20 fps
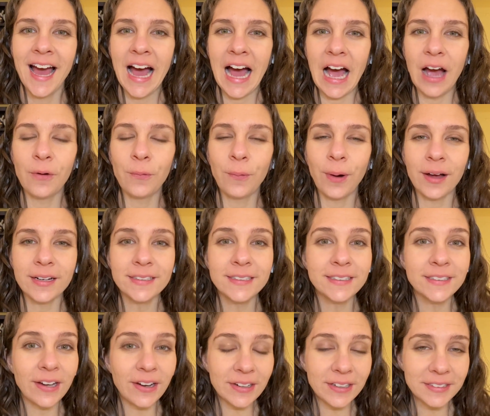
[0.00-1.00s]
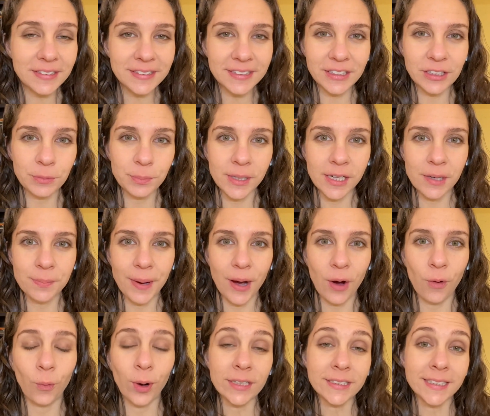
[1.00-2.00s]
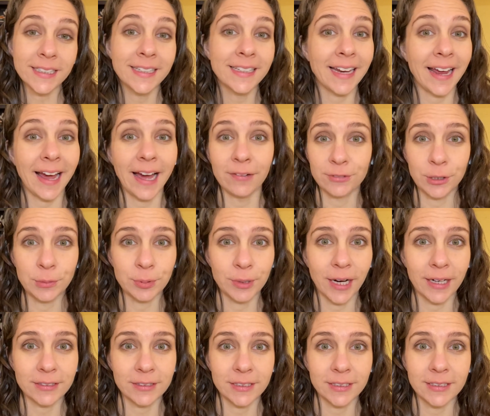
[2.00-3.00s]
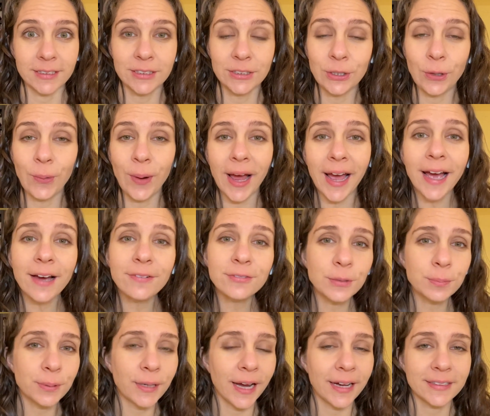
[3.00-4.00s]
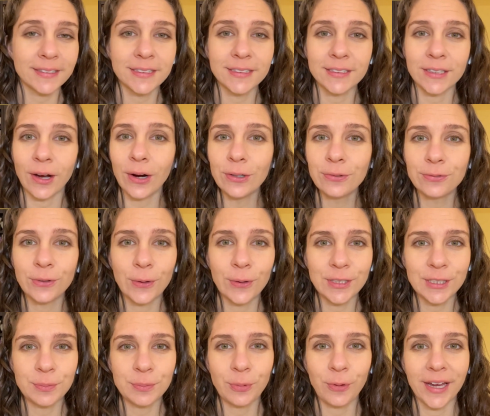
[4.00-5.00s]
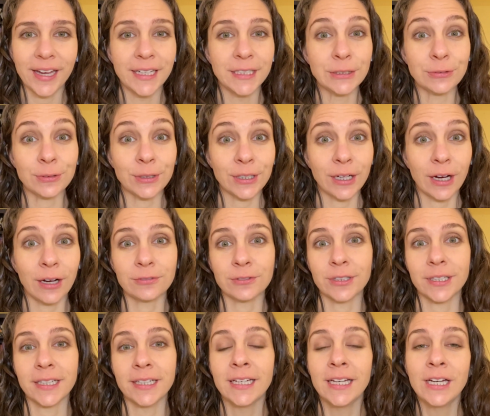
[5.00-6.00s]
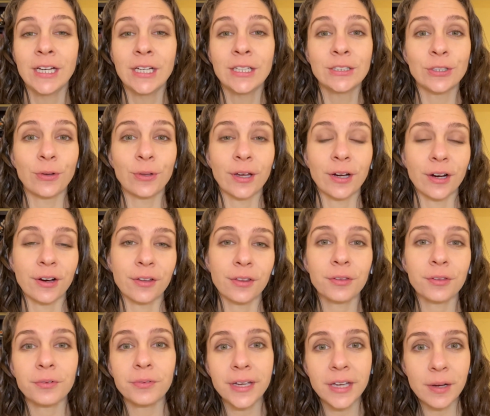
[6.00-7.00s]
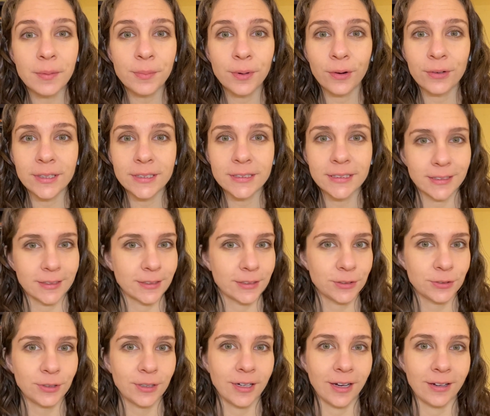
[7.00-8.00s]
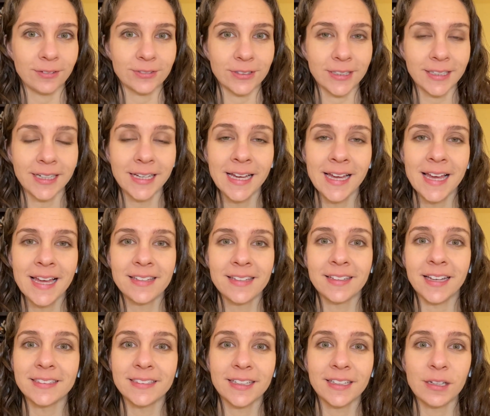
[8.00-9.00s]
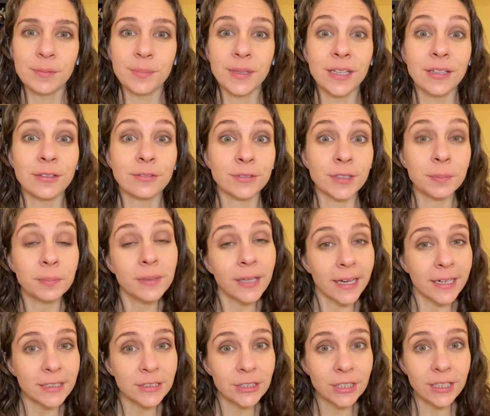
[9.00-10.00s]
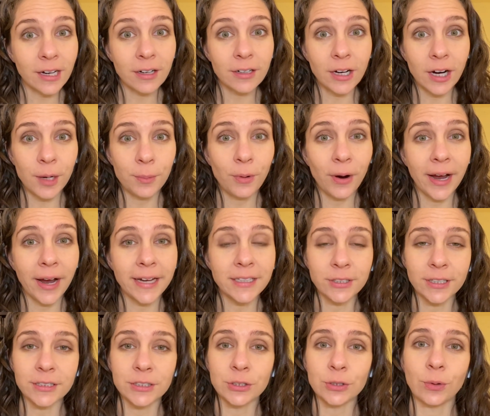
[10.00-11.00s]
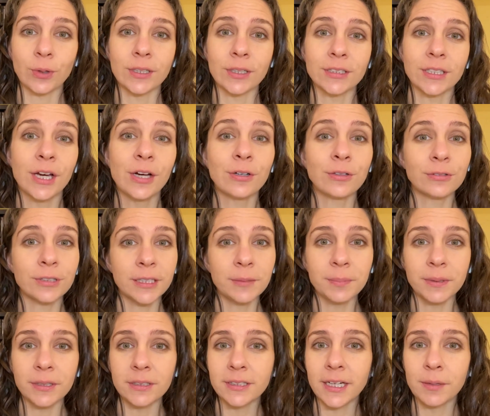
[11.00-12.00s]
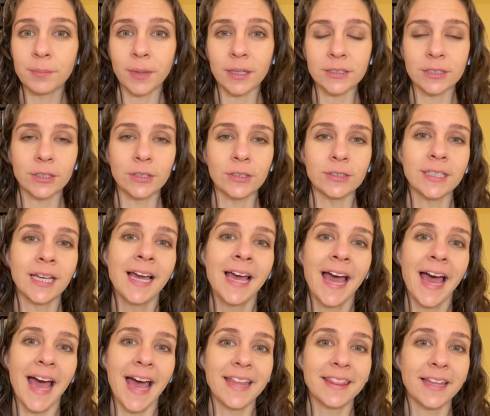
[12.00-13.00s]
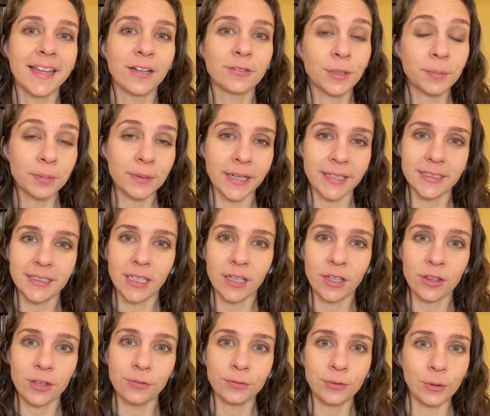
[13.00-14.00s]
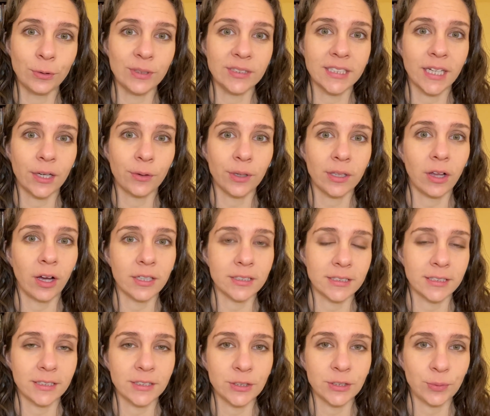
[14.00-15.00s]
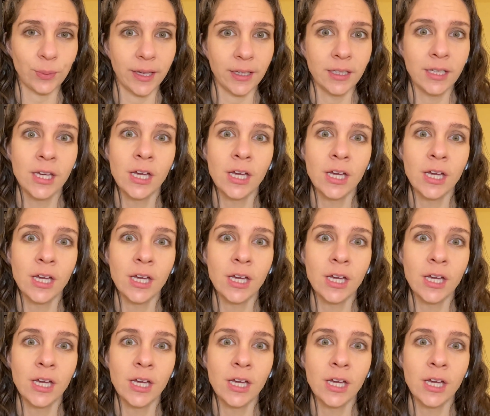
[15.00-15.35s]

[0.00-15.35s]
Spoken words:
I wanted to talk a little bit about what to eat after practice. So after practice, our focus point is recovery. So there are three components to this recovery. That's going to be replenishing our carbohydrate stores, rebuilding muscles, and then replacing the fluids that we lost in sweat.